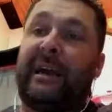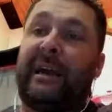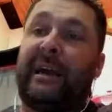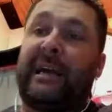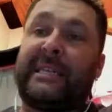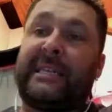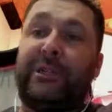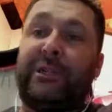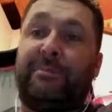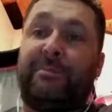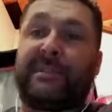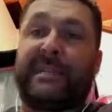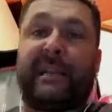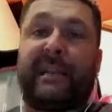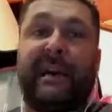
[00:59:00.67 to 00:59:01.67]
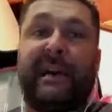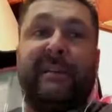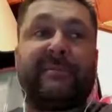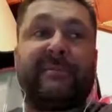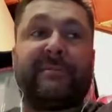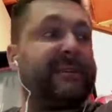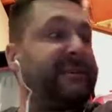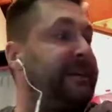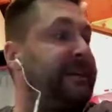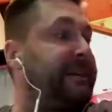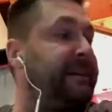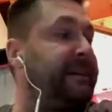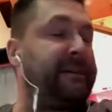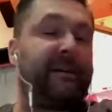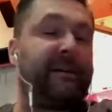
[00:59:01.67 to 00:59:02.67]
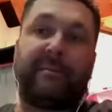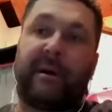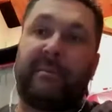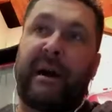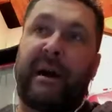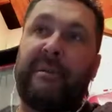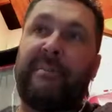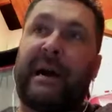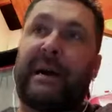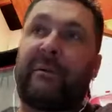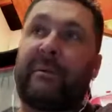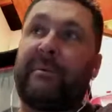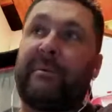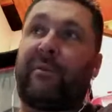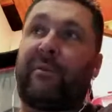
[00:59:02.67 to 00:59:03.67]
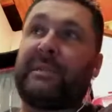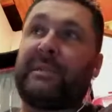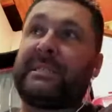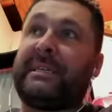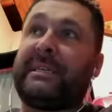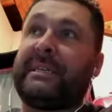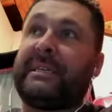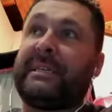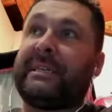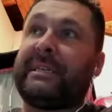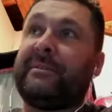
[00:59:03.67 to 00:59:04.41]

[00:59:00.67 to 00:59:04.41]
2% left on my battery before this thing kicks out.